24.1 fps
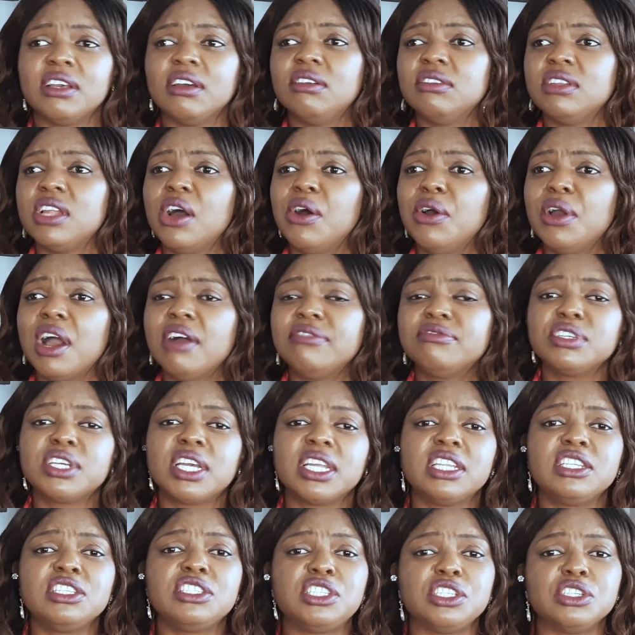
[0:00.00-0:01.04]
oh no, I have to
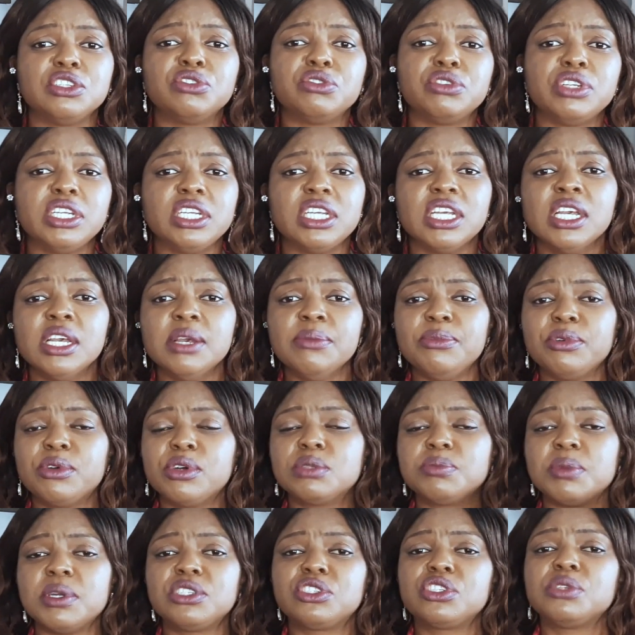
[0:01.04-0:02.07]
get a degree
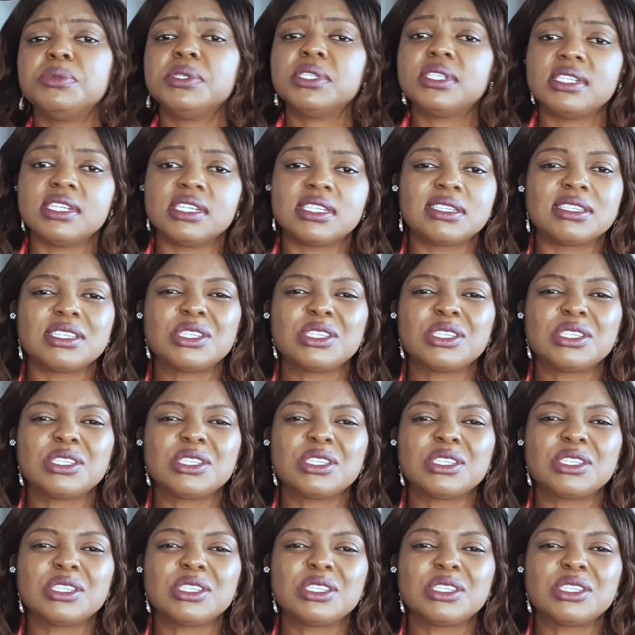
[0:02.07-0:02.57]
because my dream is this.